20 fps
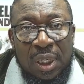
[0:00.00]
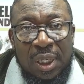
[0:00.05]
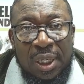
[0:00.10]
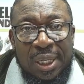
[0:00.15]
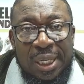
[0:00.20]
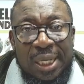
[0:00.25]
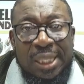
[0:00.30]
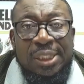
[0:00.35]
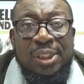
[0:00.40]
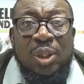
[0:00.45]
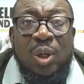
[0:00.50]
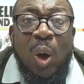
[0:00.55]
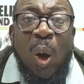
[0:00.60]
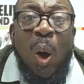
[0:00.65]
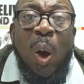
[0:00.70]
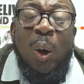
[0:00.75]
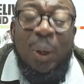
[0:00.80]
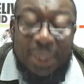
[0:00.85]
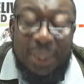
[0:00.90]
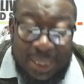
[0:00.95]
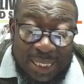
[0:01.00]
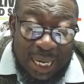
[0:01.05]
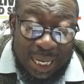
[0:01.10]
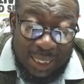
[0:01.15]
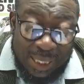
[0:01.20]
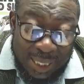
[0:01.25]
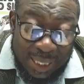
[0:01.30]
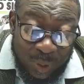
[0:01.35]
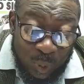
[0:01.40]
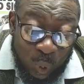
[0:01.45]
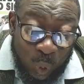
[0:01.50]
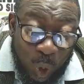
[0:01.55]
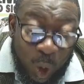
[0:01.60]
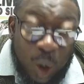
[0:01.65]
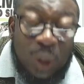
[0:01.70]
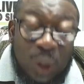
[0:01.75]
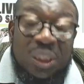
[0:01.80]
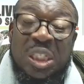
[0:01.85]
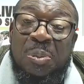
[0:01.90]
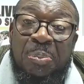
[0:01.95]
is God that
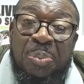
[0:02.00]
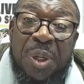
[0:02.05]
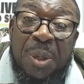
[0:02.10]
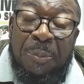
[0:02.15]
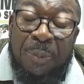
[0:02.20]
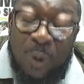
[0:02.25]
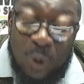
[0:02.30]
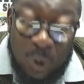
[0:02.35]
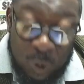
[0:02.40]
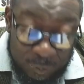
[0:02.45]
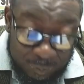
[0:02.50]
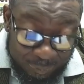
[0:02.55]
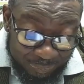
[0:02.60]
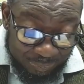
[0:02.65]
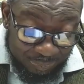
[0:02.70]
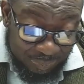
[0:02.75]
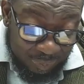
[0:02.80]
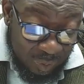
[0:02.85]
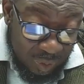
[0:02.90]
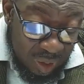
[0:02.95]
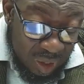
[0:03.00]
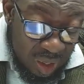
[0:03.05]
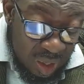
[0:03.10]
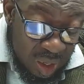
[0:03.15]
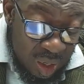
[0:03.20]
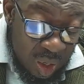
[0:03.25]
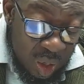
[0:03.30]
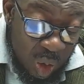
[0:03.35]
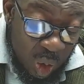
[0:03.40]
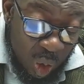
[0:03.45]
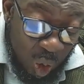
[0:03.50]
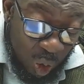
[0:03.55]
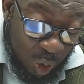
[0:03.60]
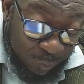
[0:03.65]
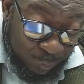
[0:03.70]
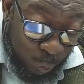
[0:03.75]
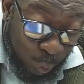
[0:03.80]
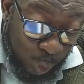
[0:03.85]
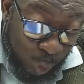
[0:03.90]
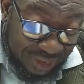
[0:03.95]
rewards people
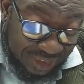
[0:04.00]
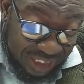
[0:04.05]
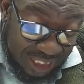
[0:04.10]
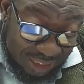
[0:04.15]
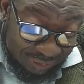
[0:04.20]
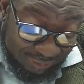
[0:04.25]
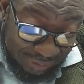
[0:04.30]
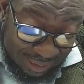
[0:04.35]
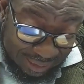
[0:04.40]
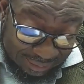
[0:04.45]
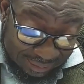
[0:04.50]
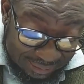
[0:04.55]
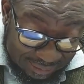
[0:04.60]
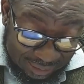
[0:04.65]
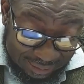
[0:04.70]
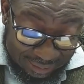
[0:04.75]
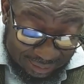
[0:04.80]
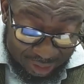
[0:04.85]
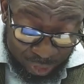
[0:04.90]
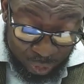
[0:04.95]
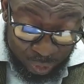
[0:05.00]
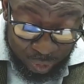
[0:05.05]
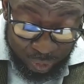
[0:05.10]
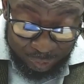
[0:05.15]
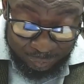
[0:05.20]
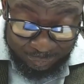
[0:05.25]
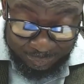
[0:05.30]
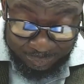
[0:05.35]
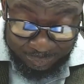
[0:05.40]
of whatever that they do.